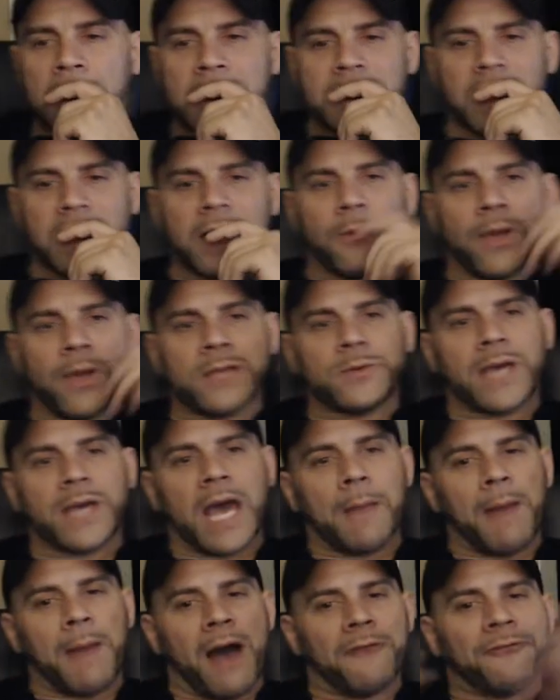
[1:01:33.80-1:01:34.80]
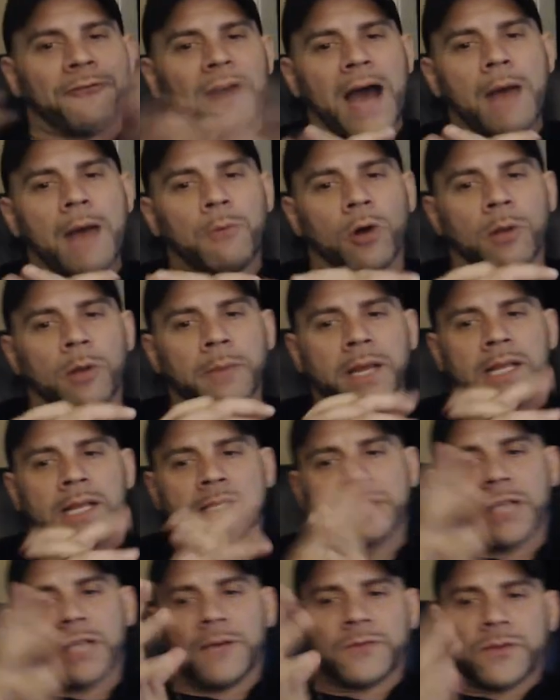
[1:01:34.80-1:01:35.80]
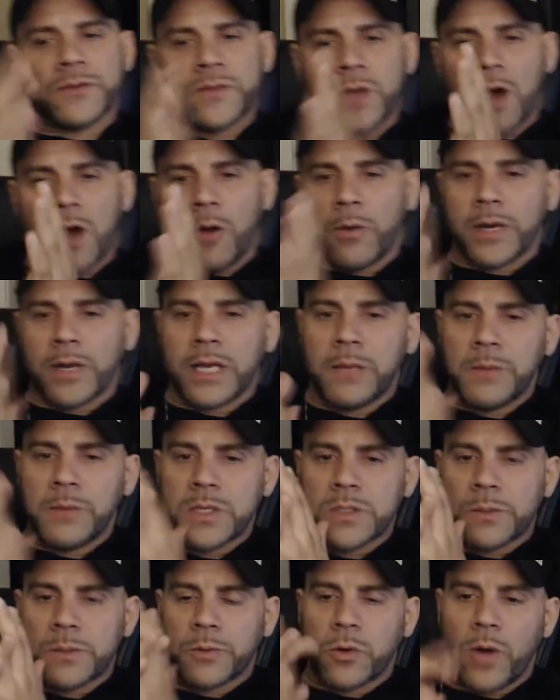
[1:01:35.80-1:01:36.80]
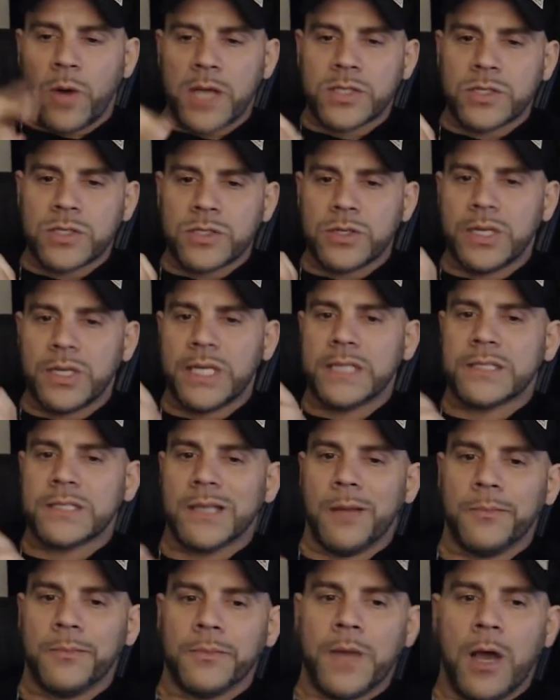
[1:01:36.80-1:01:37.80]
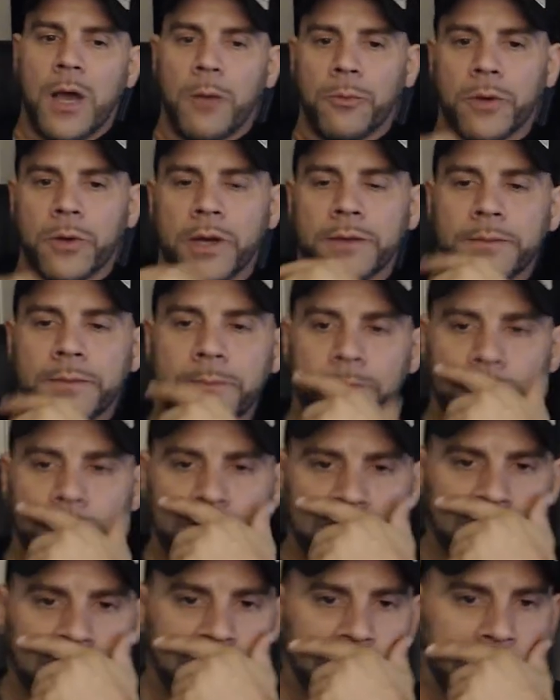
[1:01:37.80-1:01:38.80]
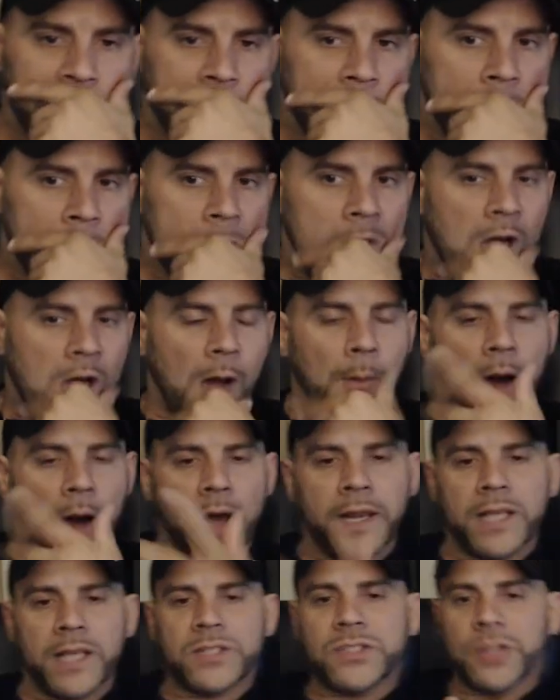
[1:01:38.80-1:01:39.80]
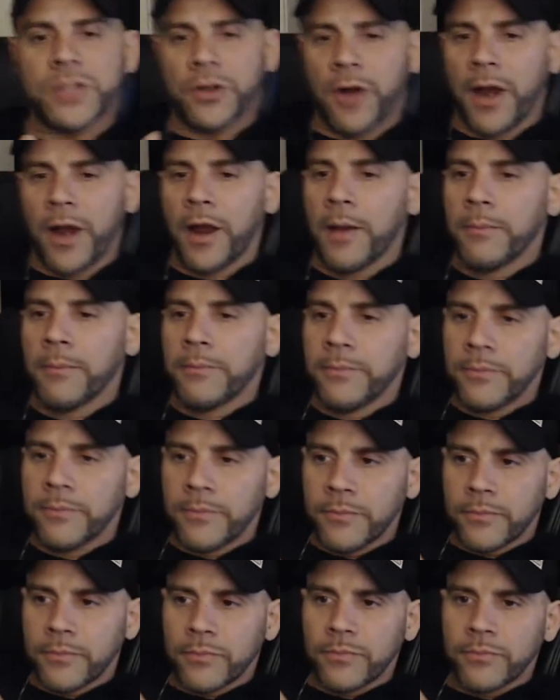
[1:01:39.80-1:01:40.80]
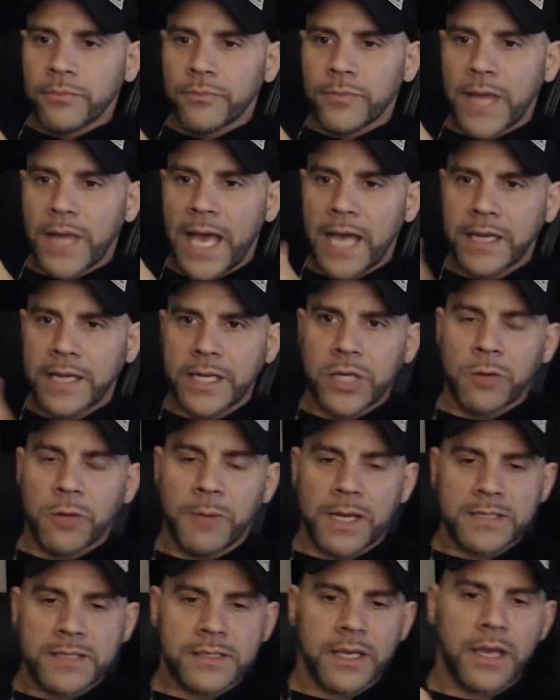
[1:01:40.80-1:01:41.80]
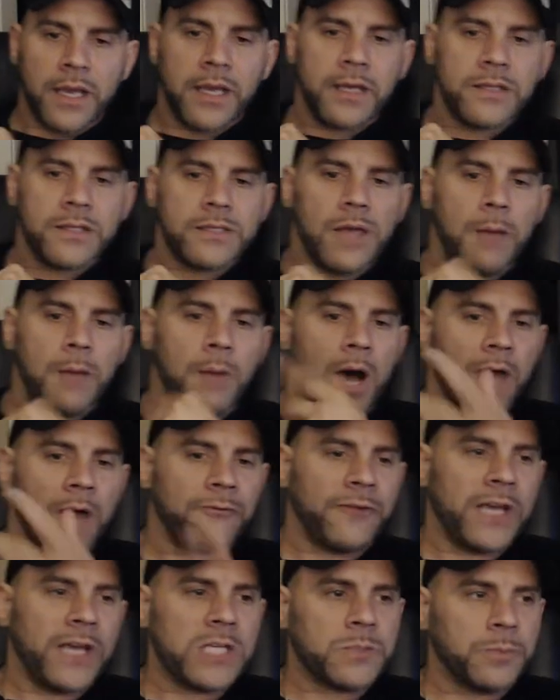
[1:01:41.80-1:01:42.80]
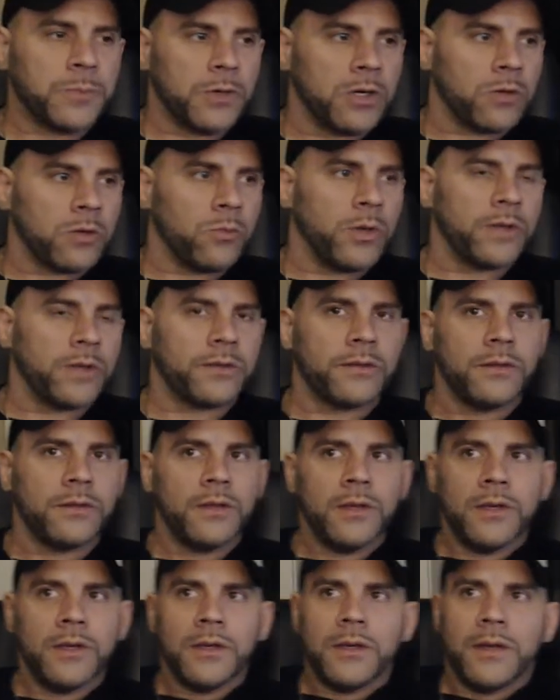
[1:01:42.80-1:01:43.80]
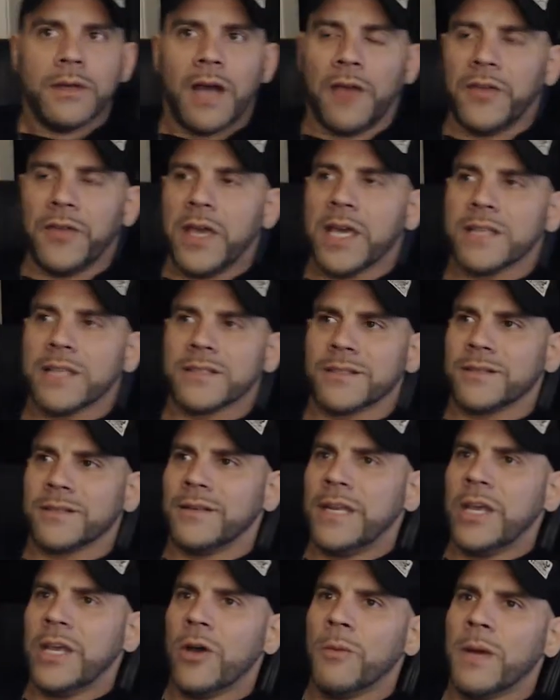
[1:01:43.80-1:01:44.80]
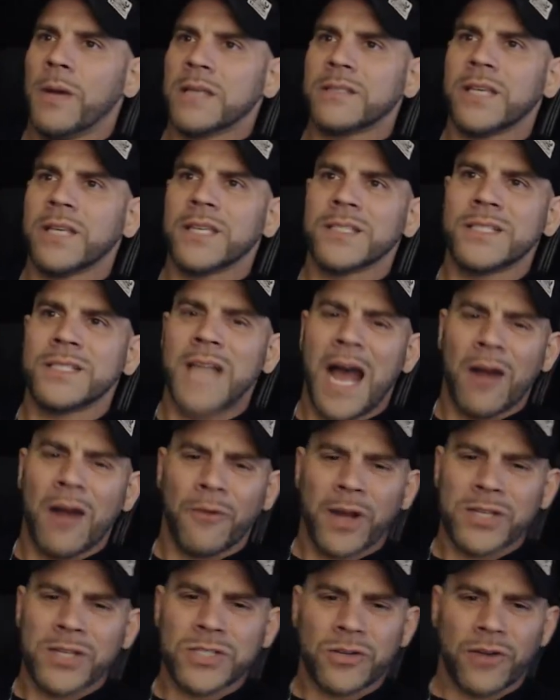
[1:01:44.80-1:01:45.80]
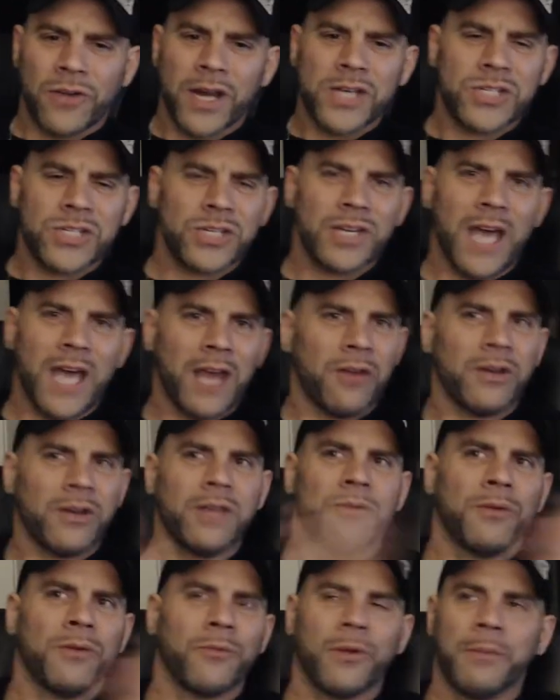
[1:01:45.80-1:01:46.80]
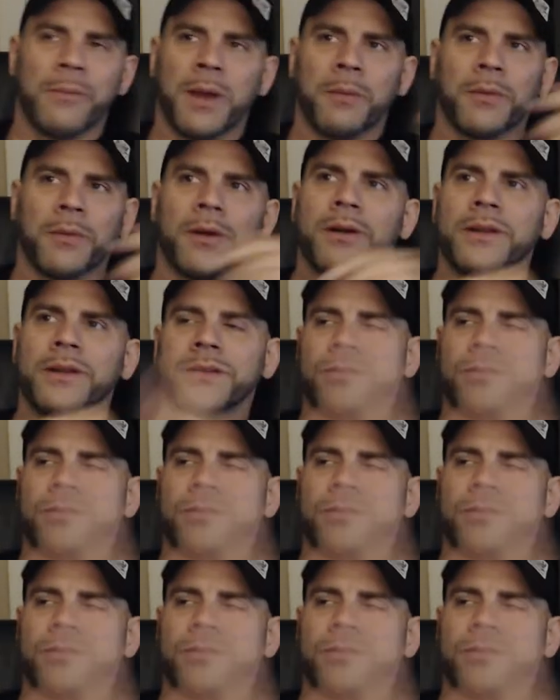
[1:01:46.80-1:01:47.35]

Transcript: So, anyways, we got about five more minutes left. If y'all want to hit me some questions, you need something help with. I'm on Instagram at Neo Mustangs. I'm on Facebook with, I think it's Neo Mustangs dot restoration. I don't even remember.